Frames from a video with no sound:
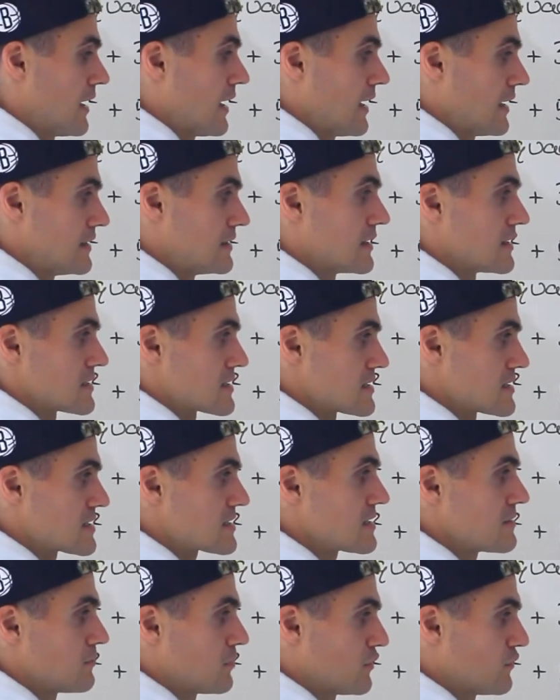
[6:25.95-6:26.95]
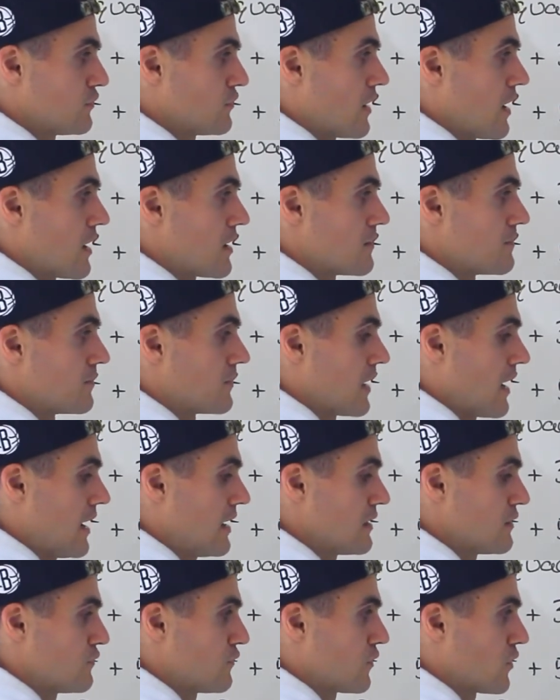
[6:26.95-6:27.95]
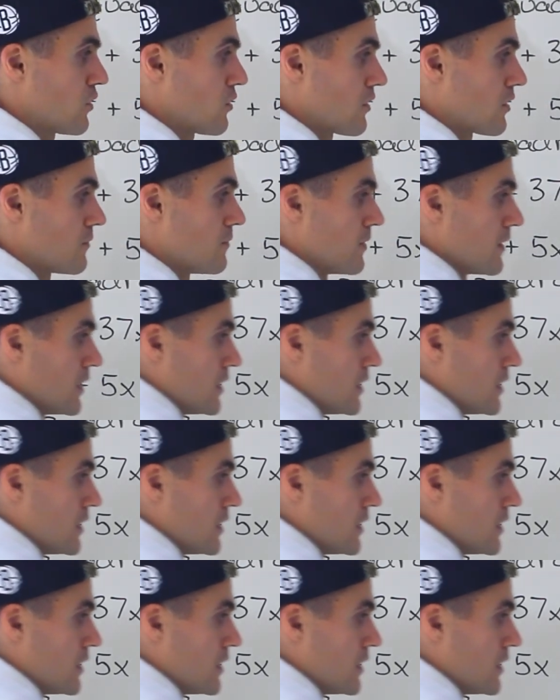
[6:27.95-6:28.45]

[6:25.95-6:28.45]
it doesn't simplify any further.